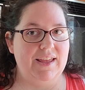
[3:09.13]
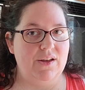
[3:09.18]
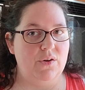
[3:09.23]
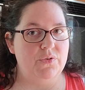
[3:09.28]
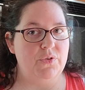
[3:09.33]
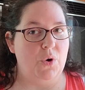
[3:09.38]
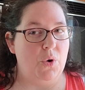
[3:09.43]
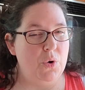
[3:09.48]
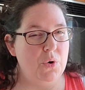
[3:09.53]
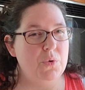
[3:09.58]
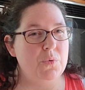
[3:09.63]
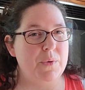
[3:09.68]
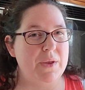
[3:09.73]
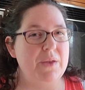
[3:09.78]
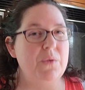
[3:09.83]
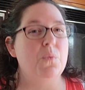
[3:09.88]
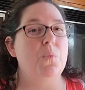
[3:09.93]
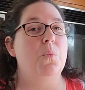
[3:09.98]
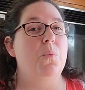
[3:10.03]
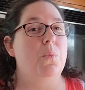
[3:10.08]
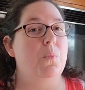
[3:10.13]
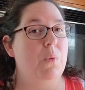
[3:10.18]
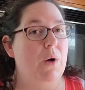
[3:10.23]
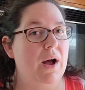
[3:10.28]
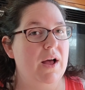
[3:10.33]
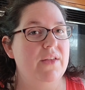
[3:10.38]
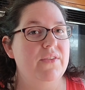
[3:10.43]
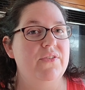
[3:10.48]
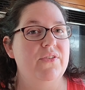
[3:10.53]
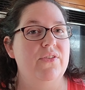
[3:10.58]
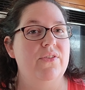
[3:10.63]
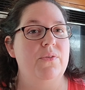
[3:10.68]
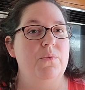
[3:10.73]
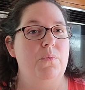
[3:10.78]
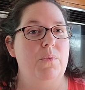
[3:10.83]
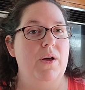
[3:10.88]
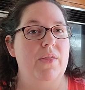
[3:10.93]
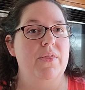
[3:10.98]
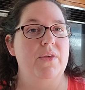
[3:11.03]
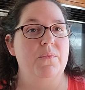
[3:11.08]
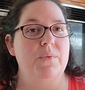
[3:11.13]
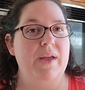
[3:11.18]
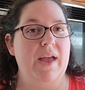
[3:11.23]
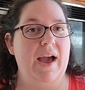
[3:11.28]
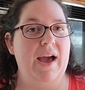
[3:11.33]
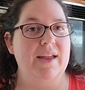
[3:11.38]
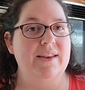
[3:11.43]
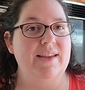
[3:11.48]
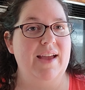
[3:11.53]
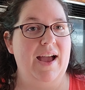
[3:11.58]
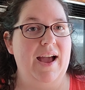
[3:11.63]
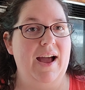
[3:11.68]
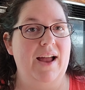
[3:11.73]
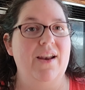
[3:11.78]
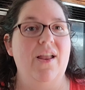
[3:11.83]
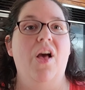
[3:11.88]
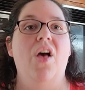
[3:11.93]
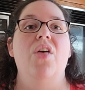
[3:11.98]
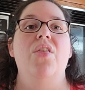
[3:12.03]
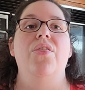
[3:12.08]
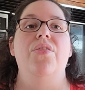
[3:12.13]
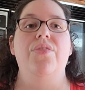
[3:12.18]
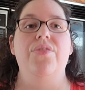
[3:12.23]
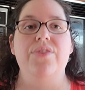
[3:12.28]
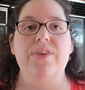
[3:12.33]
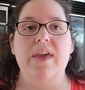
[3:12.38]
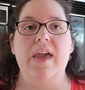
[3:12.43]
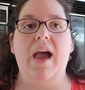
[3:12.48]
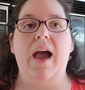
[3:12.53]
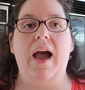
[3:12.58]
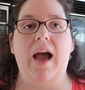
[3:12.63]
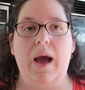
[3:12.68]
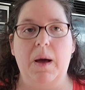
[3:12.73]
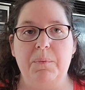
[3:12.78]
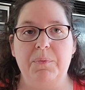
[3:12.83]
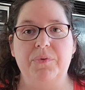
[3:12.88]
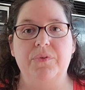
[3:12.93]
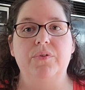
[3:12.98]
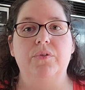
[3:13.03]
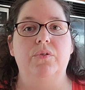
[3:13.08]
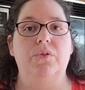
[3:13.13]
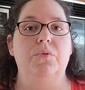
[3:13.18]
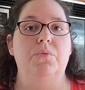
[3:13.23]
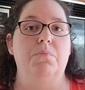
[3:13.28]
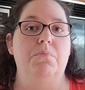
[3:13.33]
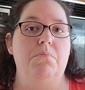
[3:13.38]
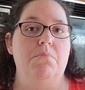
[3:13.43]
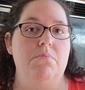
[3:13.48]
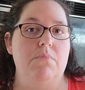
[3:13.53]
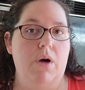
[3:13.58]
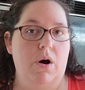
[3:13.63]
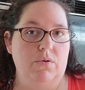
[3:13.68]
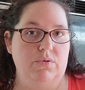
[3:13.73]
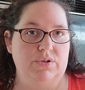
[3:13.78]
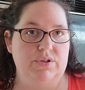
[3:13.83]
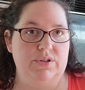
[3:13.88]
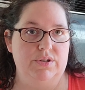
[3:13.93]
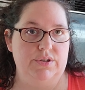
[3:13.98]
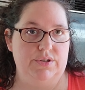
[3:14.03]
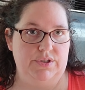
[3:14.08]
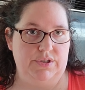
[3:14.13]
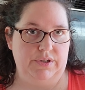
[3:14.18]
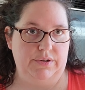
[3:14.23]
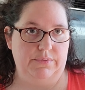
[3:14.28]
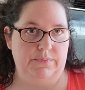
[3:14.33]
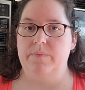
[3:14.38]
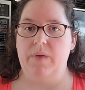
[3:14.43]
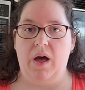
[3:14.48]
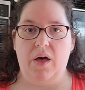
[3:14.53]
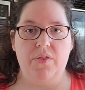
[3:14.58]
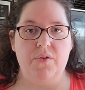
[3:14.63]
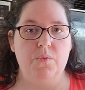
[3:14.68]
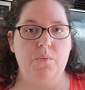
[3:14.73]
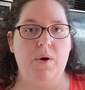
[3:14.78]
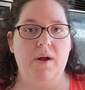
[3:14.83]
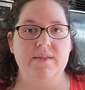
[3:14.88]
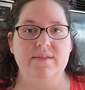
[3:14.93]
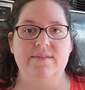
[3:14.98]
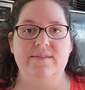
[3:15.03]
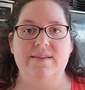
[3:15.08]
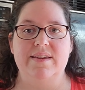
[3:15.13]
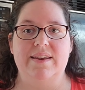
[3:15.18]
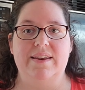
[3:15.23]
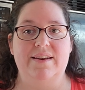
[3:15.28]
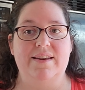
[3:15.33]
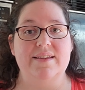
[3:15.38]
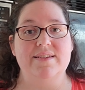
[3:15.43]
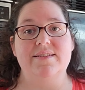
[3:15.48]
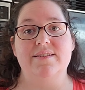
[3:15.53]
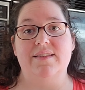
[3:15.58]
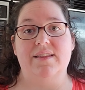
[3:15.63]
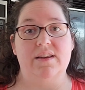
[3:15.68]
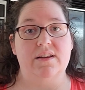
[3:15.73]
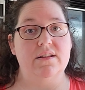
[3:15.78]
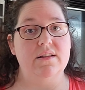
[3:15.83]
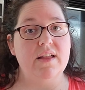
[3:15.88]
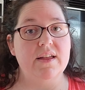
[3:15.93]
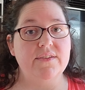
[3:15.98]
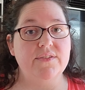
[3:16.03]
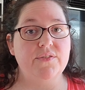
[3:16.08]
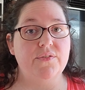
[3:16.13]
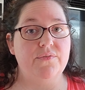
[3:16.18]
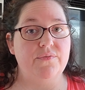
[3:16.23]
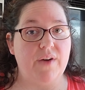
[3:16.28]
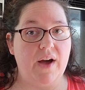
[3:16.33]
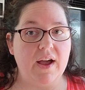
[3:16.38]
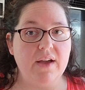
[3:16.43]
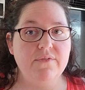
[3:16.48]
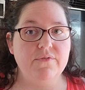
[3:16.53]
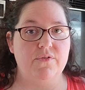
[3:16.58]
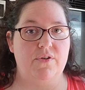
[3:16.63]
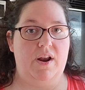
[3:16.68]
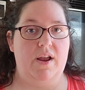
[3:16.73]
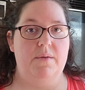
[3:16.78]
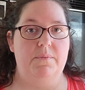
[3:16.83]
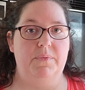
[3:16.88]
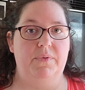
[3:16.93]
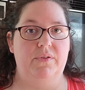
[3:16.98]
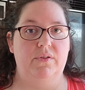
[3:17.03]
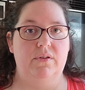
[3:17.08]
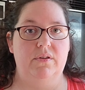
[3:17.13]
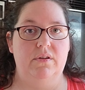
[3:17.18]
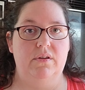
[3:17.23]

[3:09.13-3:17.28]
the whole wheat was the one that we had to add the absolute most to. Other ones needed as little as 5 grams.